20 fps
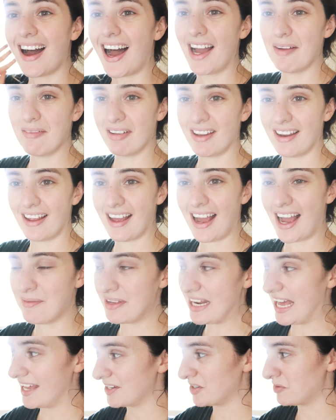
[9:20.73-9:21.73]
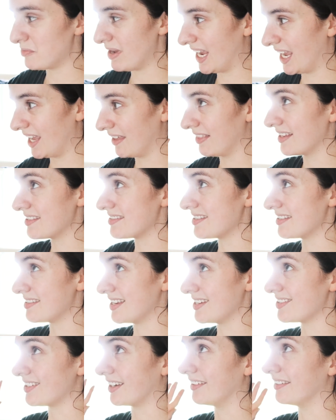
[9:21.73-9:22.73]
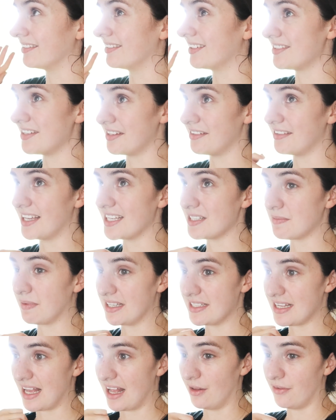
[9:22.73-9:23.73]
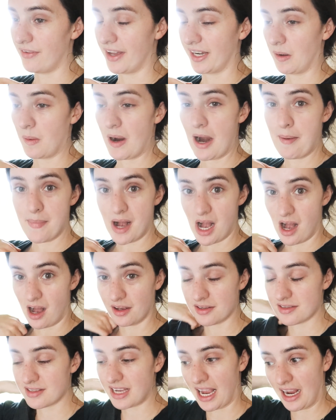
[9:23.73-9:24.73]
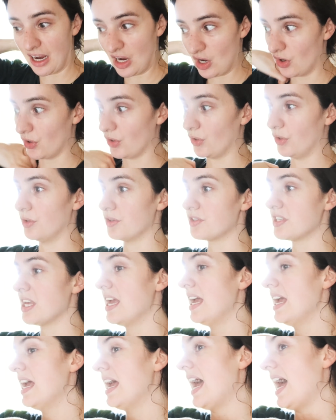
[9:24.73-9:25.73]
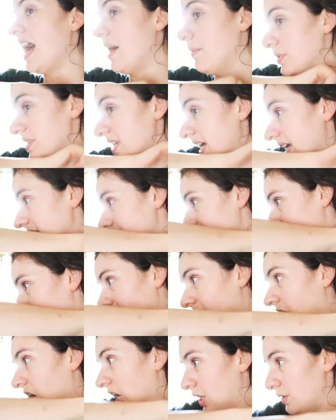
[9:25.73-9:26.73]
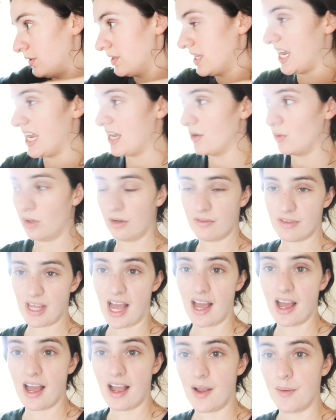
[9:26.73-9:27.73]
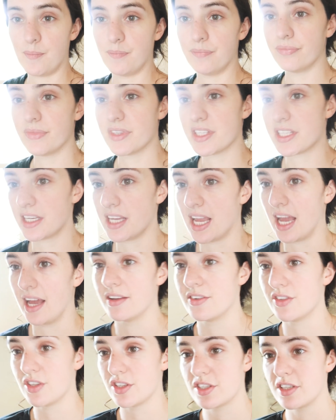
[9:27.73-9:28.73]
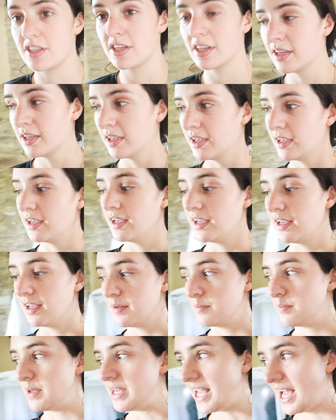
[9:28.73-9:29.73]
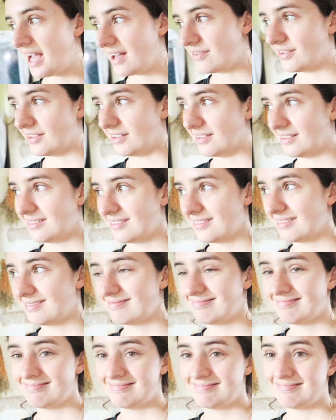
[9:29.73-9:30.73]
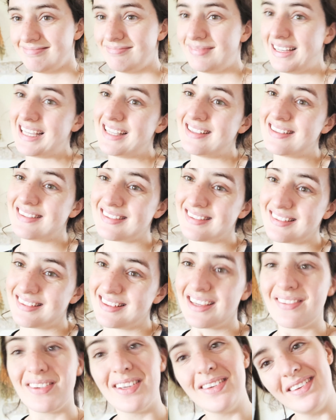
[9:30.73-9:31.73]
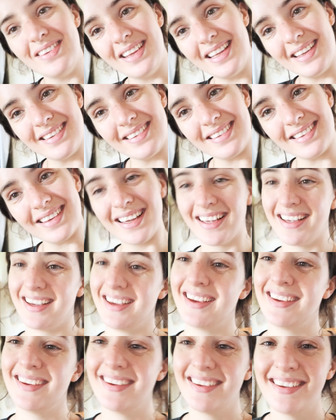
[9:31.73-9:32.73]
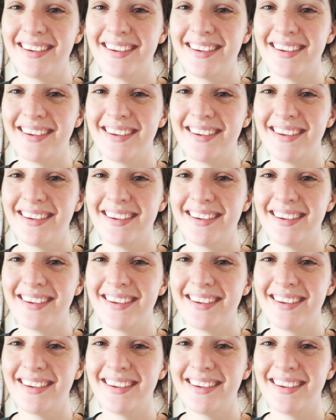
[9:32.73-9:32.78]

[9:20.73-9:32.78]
I'm an adult making this decision to do this myself, and I wear a mask and goggles and protective clothing and all of that. So yeah, just be careful, please, if you do this.